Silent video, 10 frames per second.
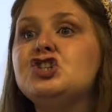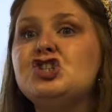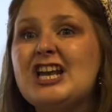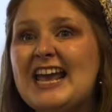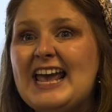
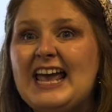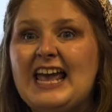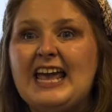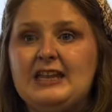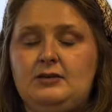
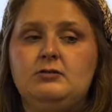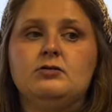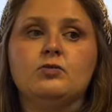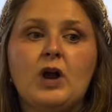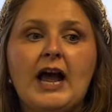Jen.
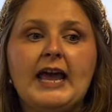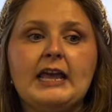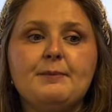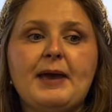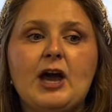
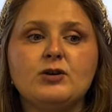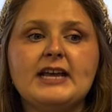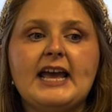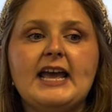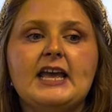Right? Pound
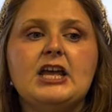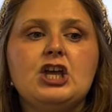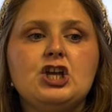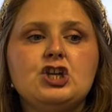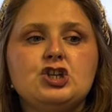it.
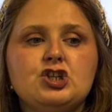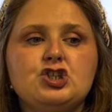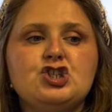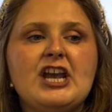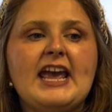
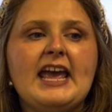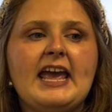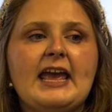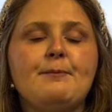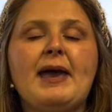
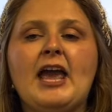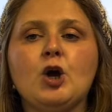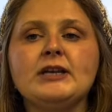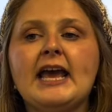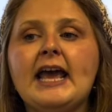Jen.
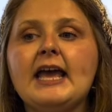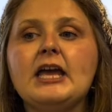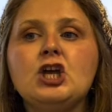Pound it.